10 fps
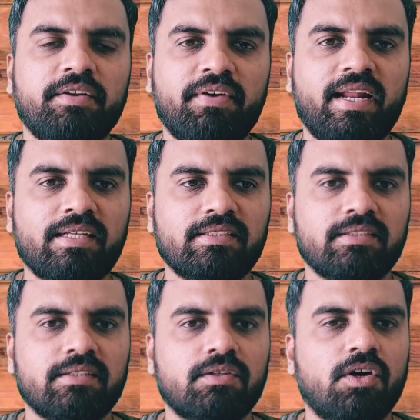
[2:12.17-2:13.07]
25
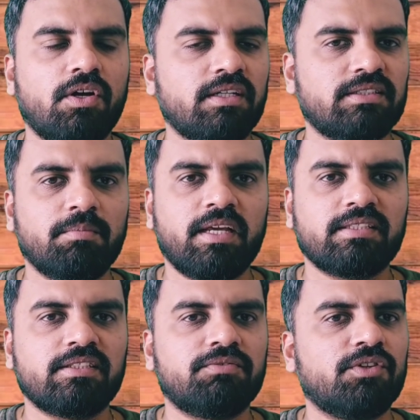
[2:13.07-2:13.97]
lakhs, or in some
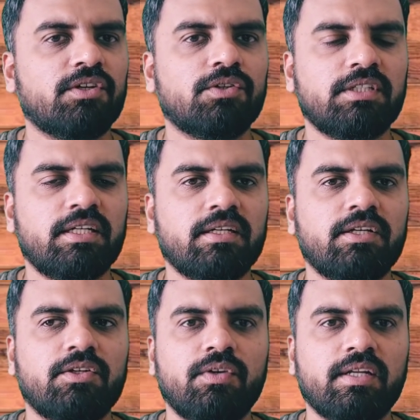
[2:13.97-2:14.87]
cases, if you negotiate,
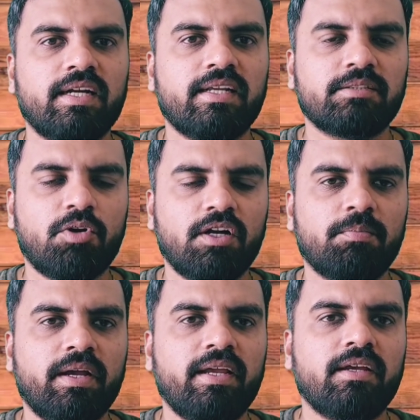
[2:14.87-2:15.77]
you will get a
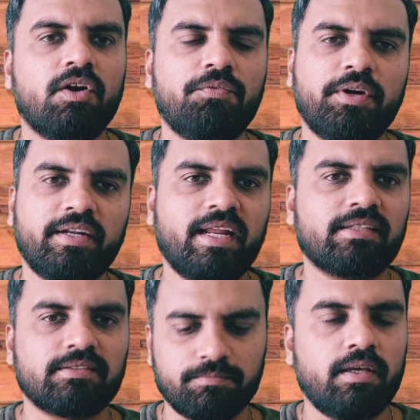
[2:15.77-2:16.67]
smaller pie of 20
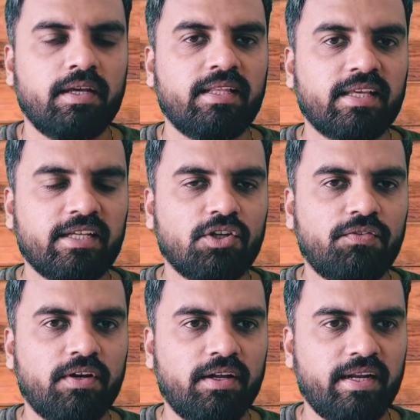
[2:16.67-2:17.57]
lakhs. In the case
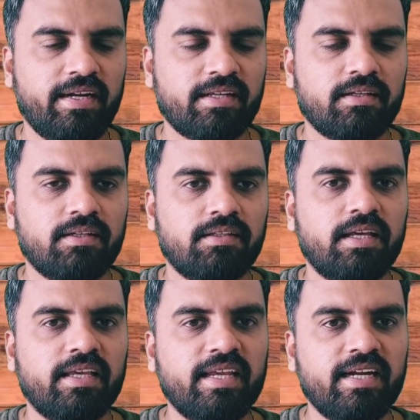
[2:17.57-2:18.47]
of REIT,
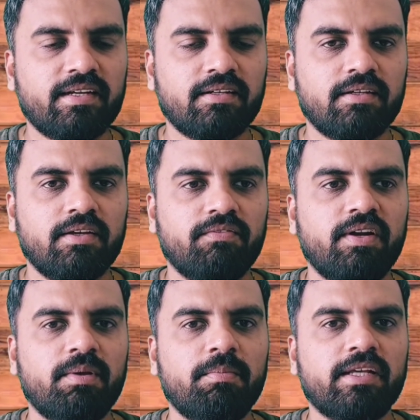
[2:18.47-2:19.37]
the yield
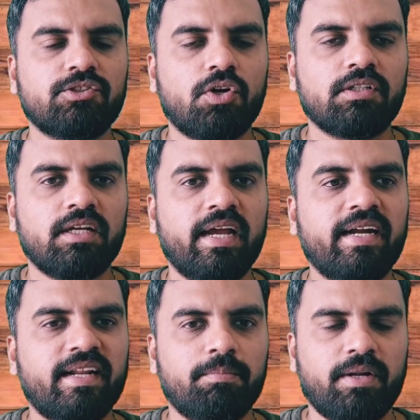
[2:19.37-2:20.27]
will be based on the
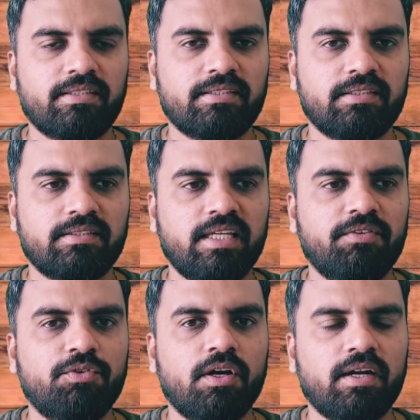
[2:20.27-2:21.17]
entry price.
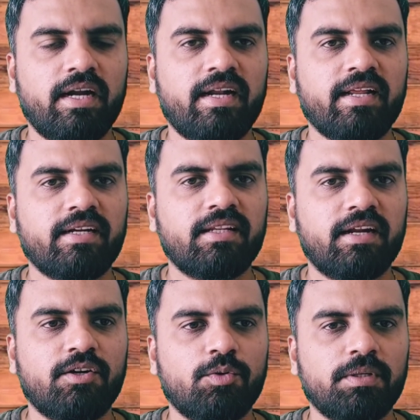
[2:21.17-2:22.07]
Say if you are entering at
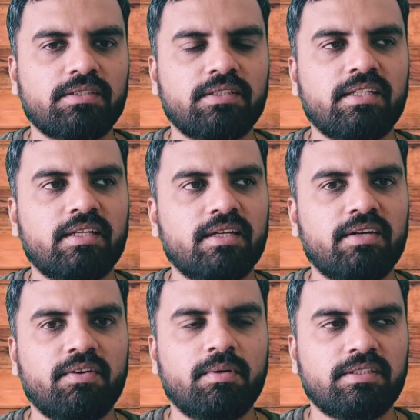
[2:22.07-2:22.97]
300 rupees, then the
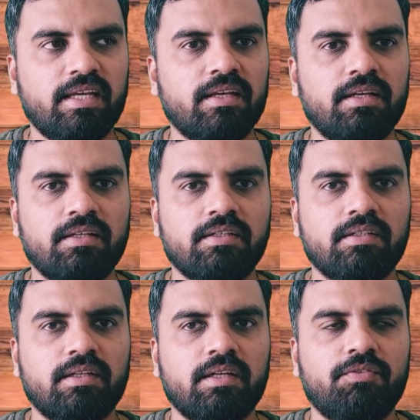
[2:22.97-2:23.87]
yield will be, say,
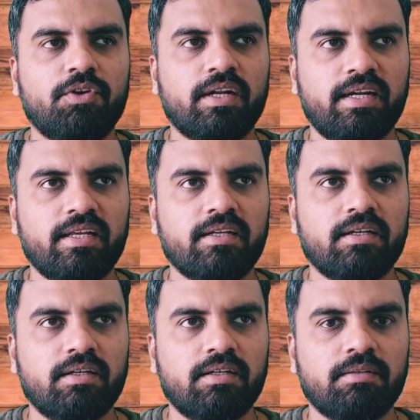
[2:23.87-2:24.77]
if you are getting
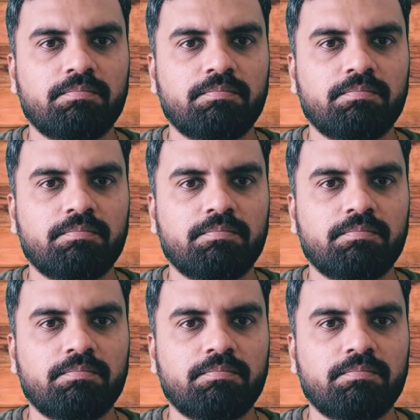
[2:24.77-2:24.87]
